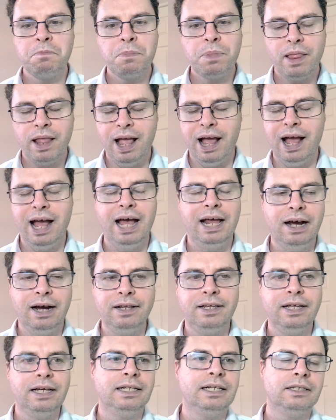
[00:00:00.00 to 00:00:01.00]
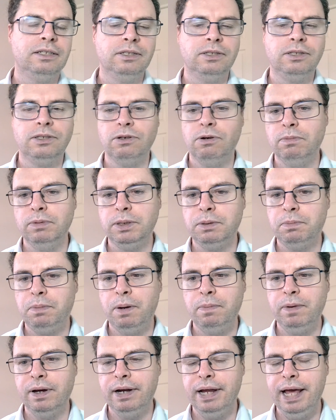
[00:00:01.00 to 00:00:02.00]
and I think that the Stormers are probably
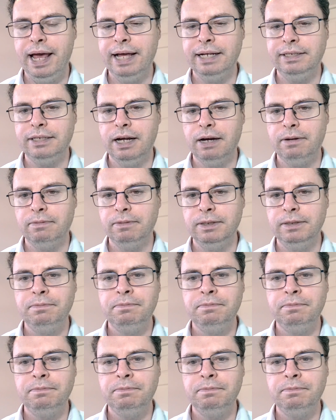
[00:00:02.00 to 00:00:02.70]
going to edge that one.